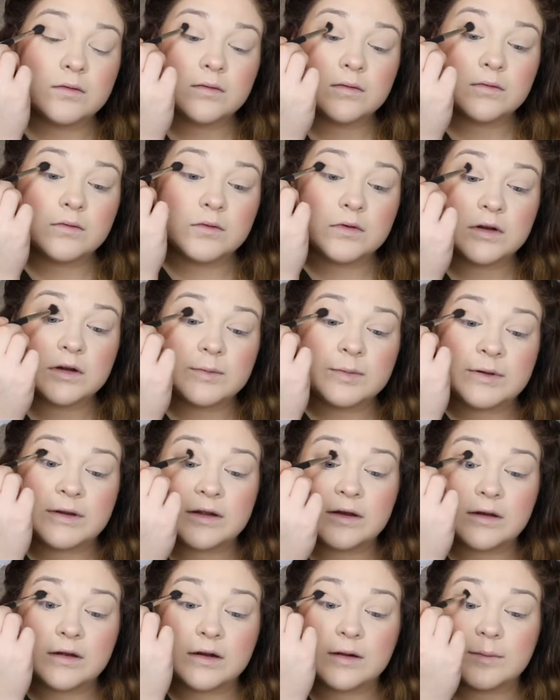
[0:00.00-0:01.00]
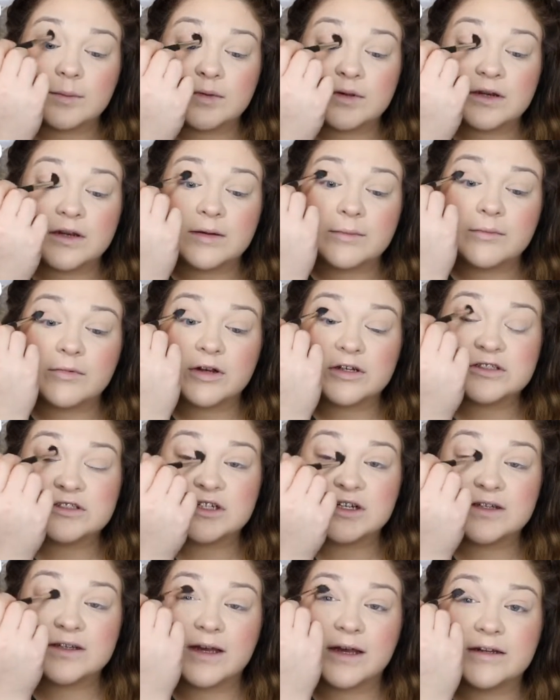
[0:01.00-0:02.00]
want to put it on a blending brush
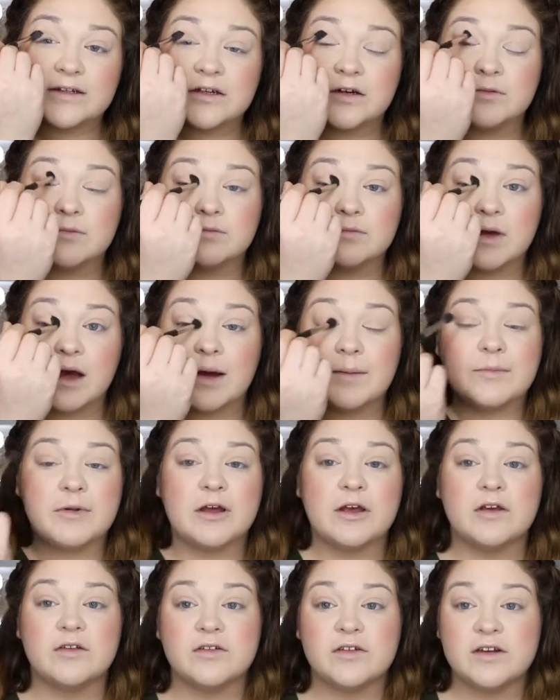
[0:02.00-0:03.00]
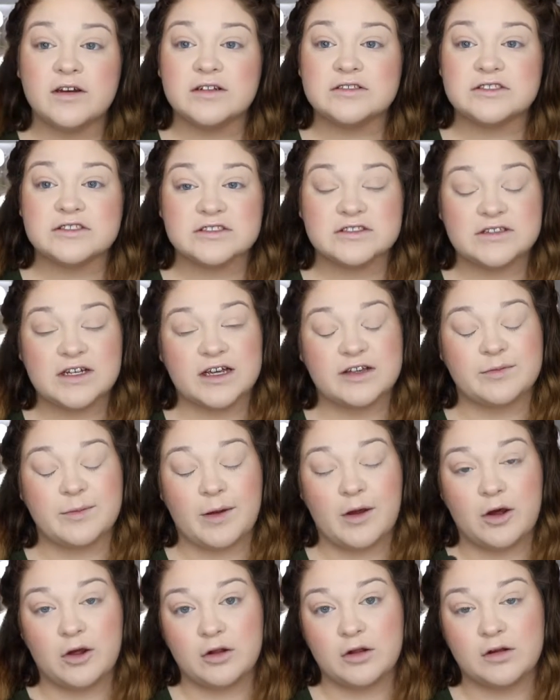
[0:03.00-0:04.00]
because I'm not using it just as
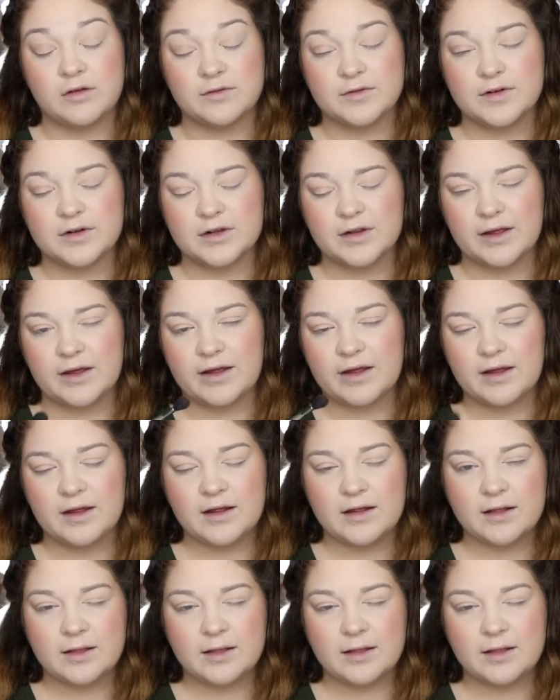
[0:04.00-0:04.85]
my all over like